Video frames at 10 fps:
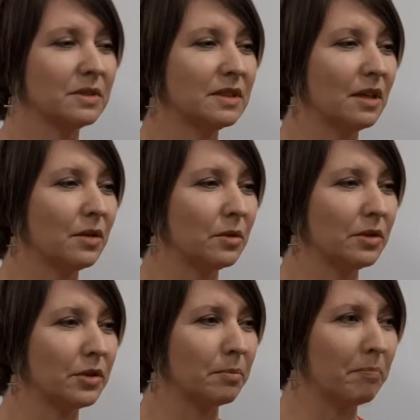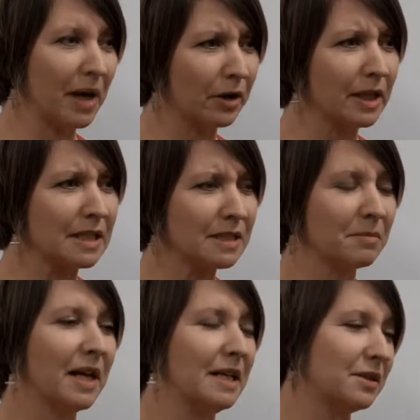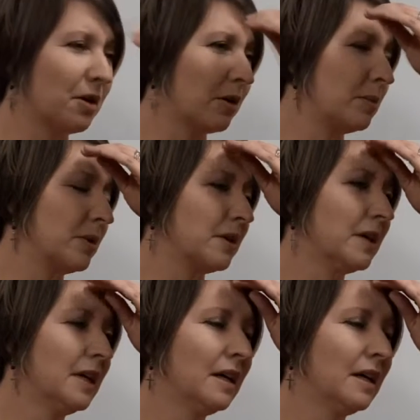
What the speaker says: So you're bearing somebody's armor.